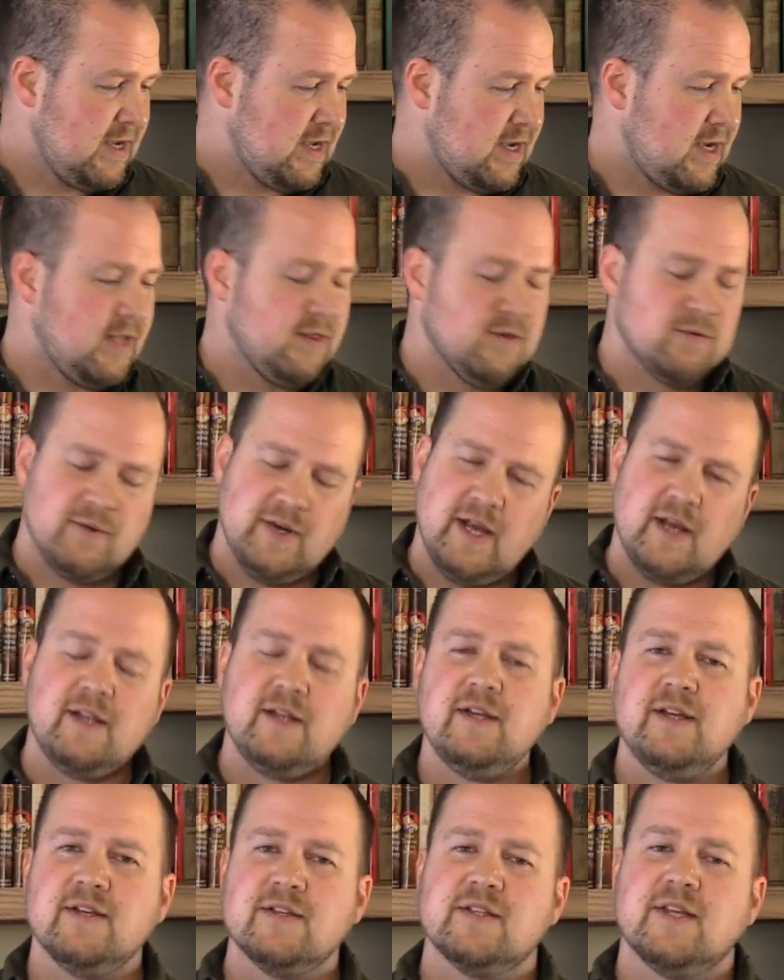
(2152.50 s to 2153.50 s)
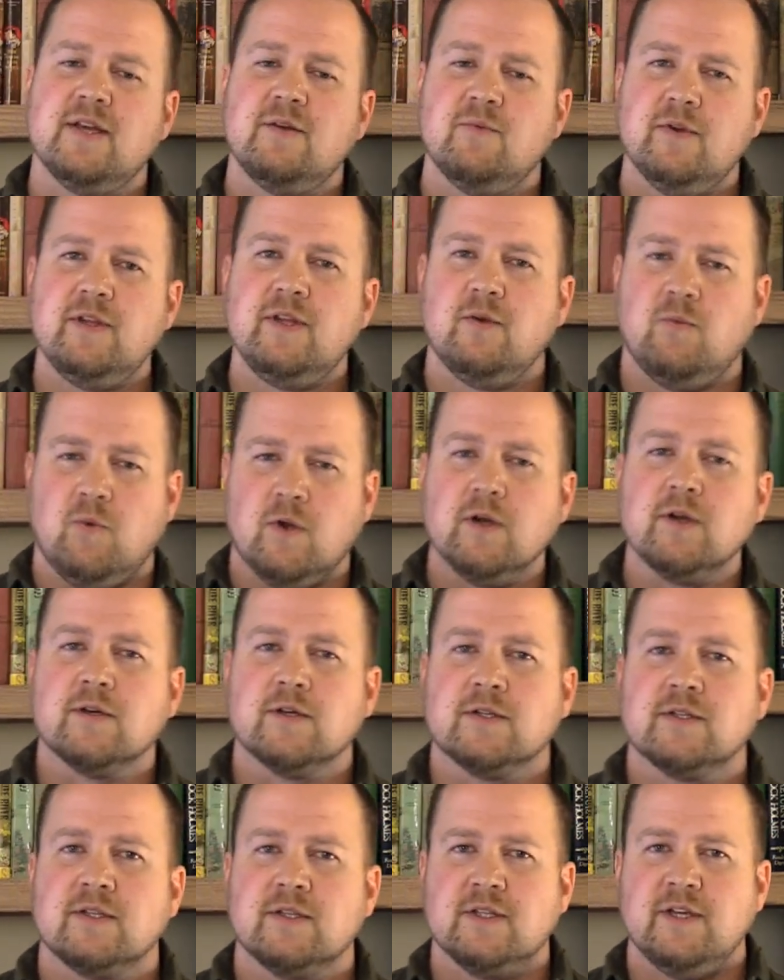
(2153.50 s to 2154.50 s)
And the reality is they really
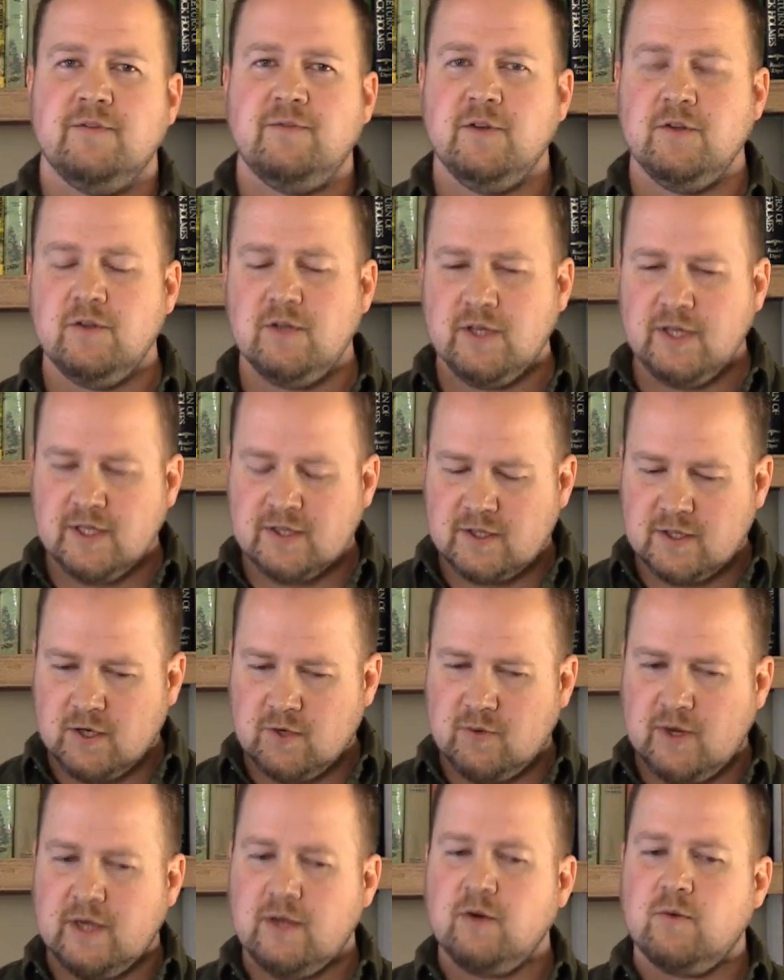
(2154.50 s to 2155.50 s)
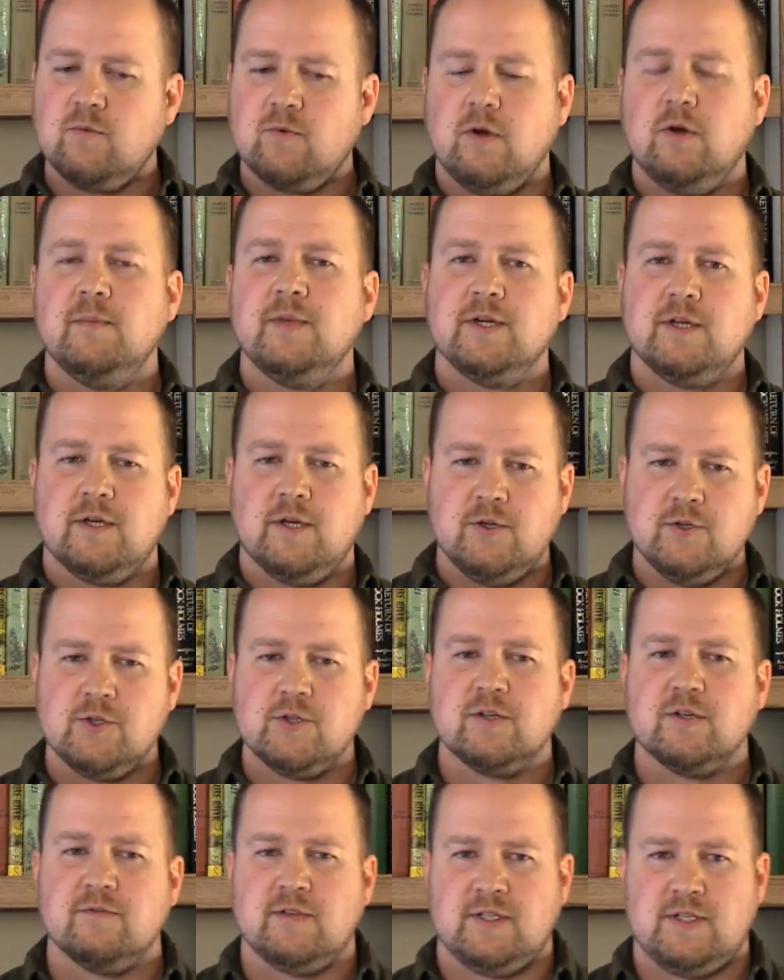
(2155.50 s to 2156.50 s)
weren't. If you look at the Greco-Roman
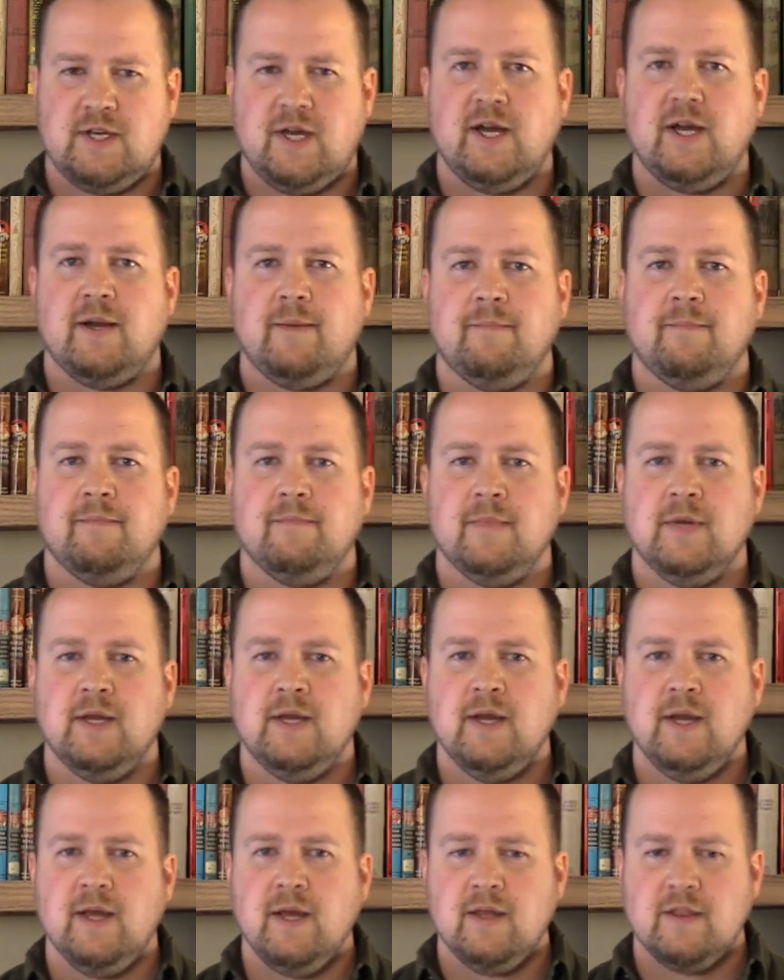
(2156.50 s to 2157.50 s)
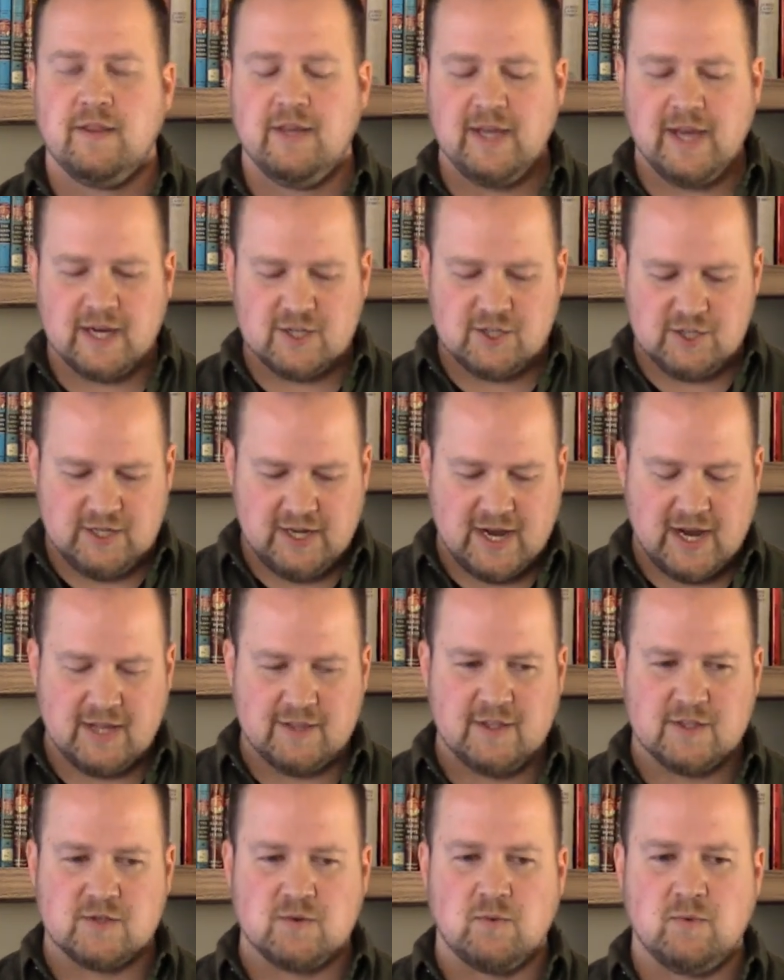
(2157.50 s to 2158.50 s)
culture of the time, they actually had
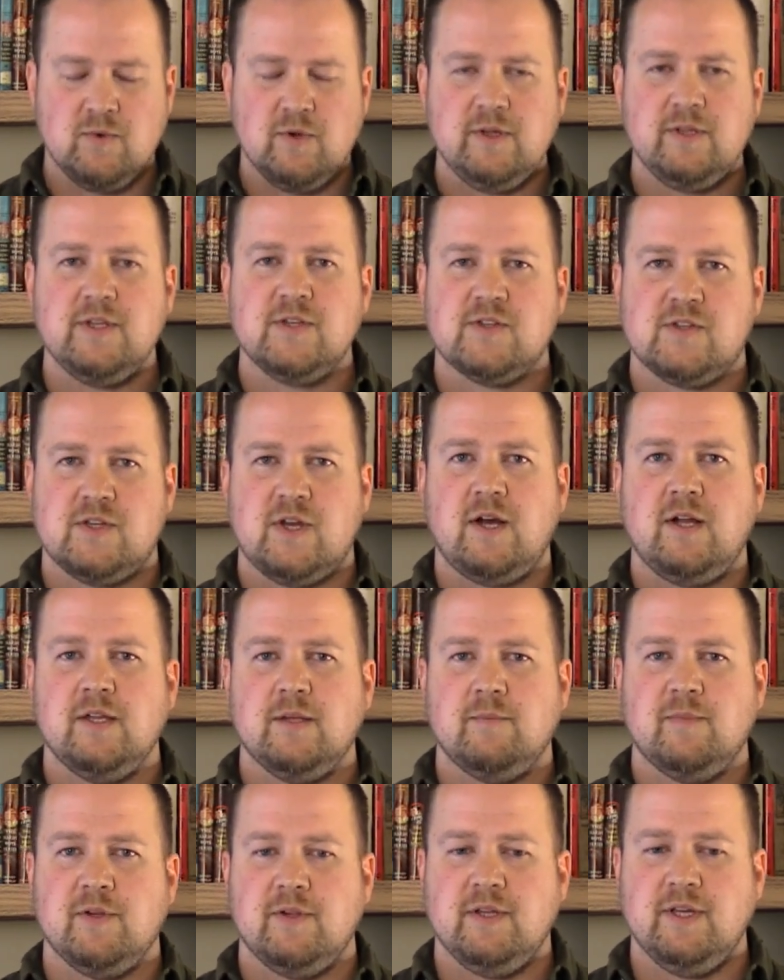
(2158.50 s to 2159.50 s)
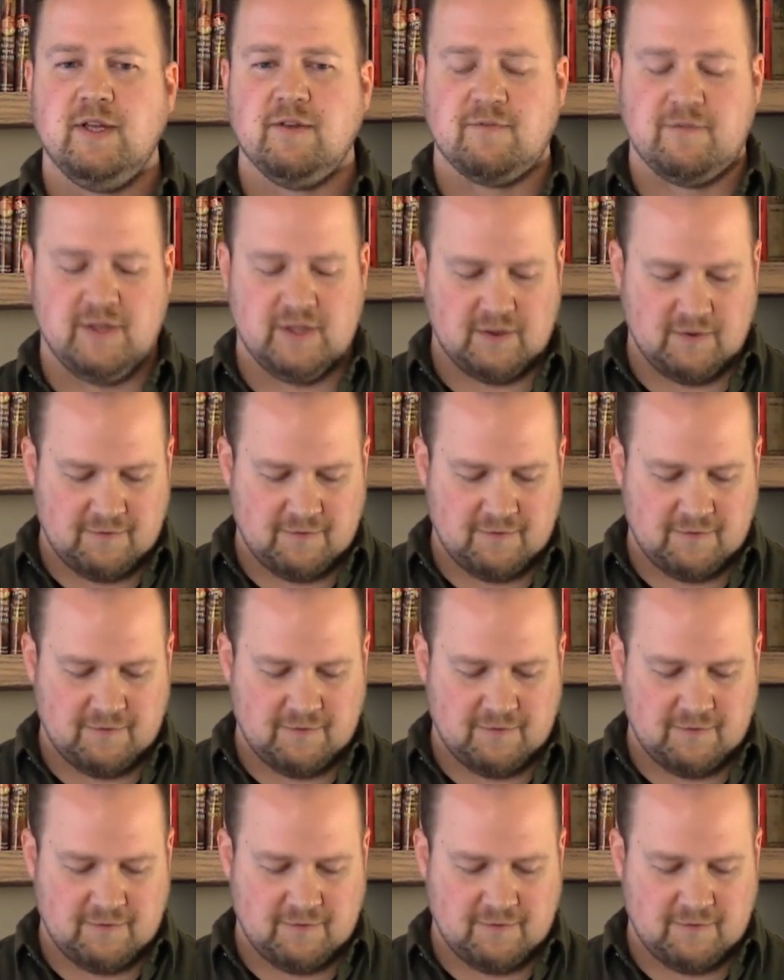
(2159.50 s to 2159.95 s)
this really solid belief that the